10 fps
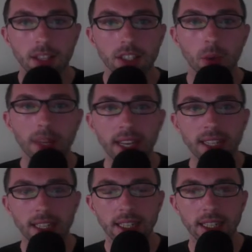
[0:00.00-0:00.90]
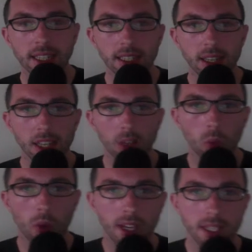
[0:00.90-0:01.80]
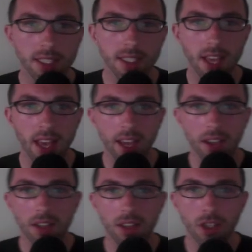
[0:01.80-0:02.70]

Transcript: So what they did in this study was they